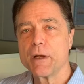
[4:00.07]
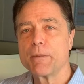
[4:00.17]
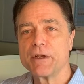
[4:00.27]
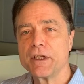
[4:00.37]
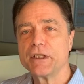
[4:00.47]
up
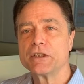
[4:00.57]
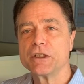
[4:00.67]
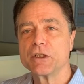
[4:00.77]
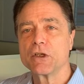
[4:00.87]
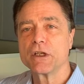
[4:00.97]
in
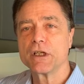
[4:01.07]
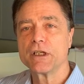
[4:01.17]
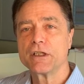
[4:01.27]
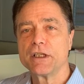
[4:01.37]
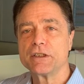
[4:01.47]
teaching
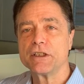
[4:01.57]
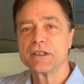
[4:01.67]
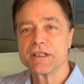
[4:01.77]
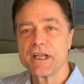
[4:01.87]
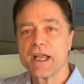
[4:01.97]

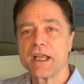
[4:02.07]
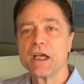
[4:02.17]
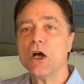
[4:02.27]
today